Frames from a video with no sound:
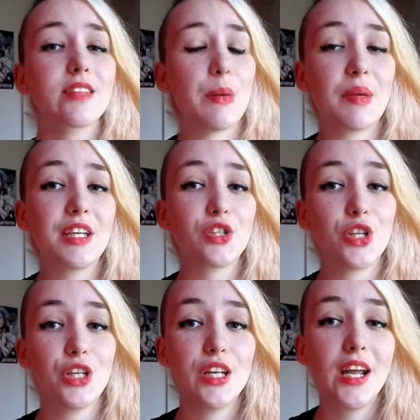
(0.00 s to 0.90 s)
I'm Asian
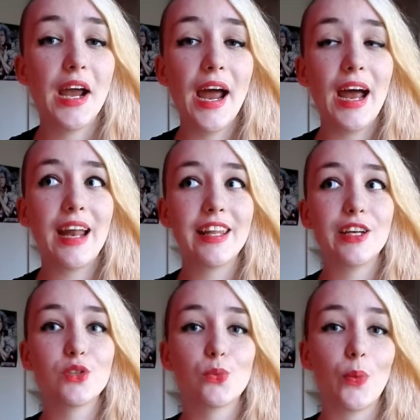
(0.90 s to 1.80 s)
and it
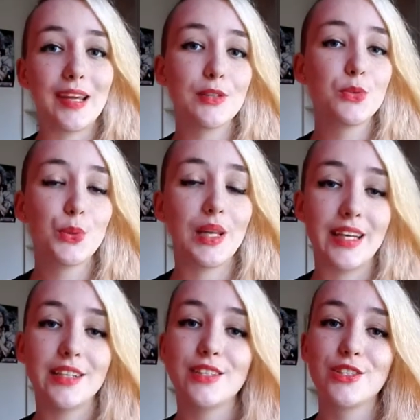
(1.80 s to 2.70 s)
is way too
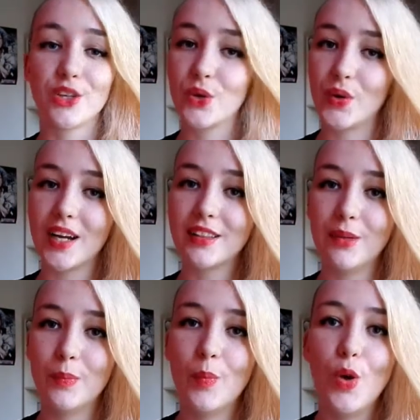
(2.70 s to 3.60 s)
late to correct
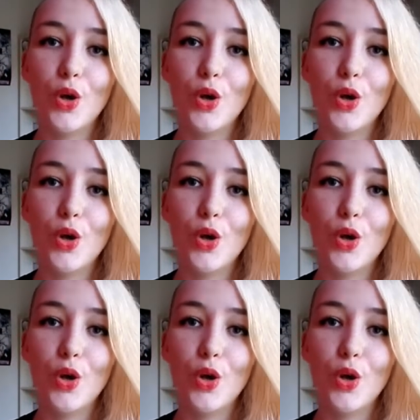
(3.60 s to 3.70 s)
them.